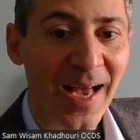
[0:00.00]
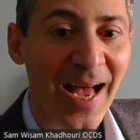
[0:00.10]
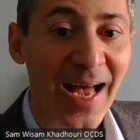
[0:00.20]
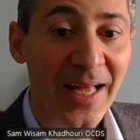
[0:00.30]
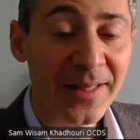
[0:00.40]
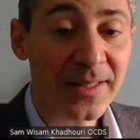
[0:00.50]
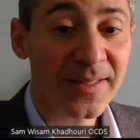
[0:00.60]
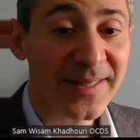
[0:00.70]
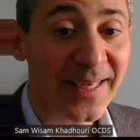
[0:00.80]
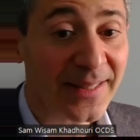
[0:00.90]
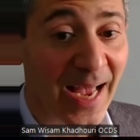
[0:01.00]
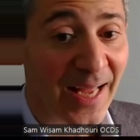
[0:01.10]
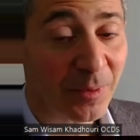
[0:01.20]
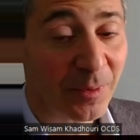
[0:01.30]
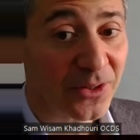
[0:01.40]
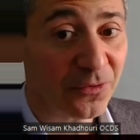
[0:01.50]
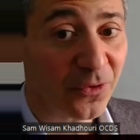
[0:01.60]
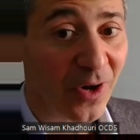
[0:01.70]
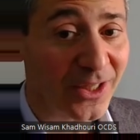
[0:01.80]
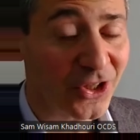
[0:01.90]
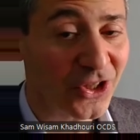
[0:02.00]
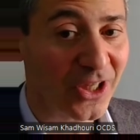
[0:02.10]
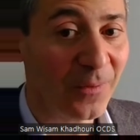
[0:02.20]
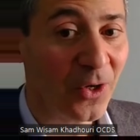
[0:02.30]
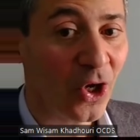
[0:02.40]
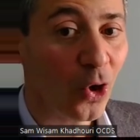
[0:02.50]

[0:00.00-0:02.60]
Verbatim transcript: and Saint Hannibal di Francia,